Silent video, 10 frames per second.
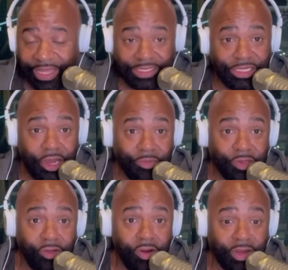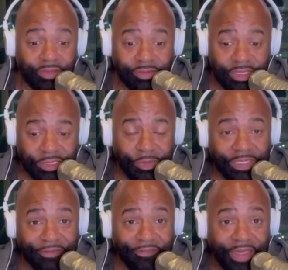It's Terry McLaurin. He's
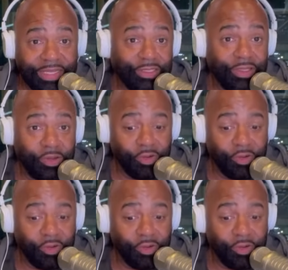been the face of the